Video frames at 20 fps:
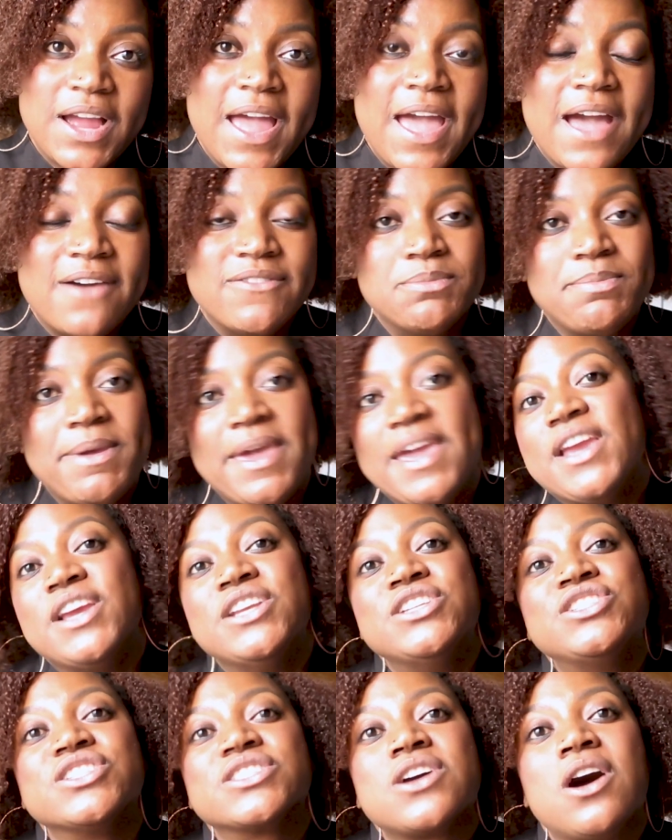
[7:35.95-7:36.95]
I have a
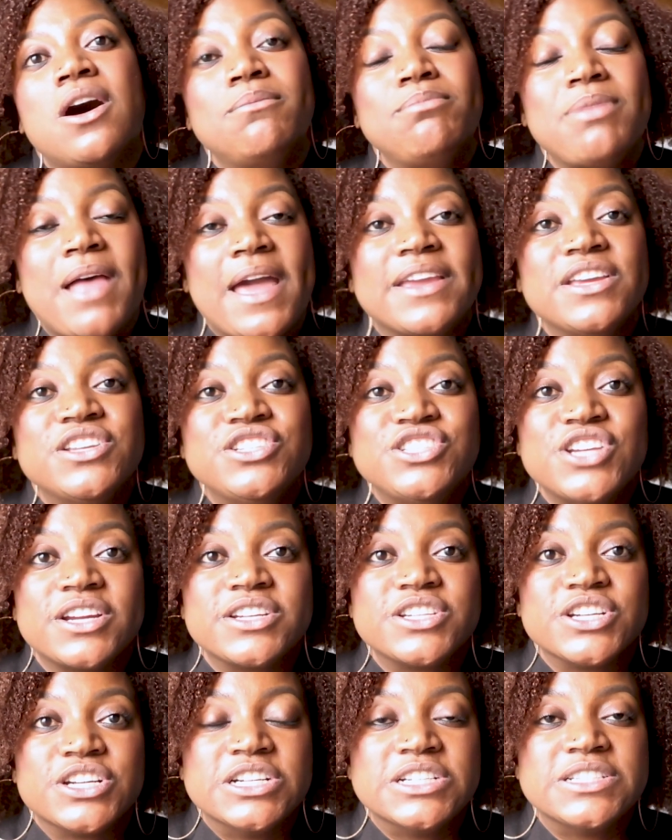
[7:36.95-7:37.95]
page, it's called Black
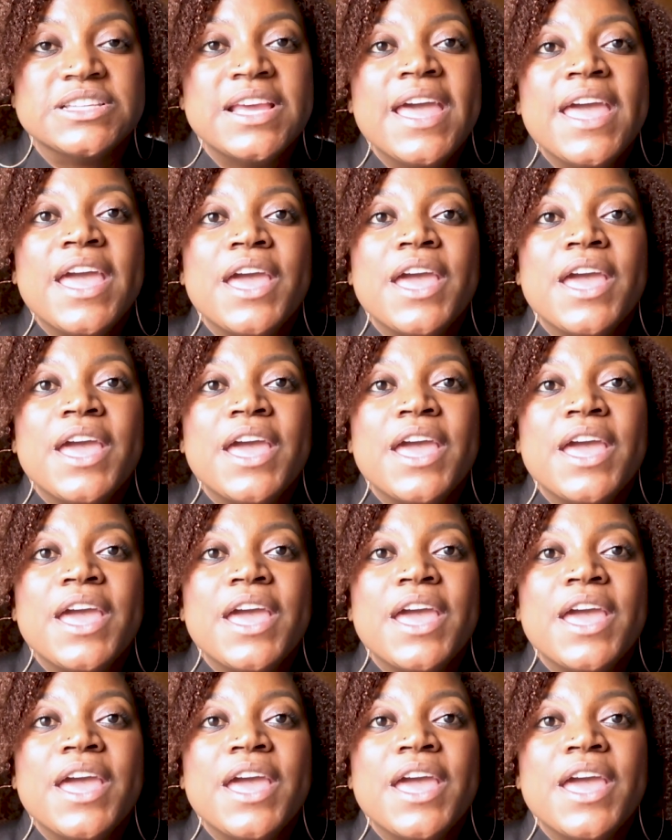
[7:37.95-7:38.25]
Injectors,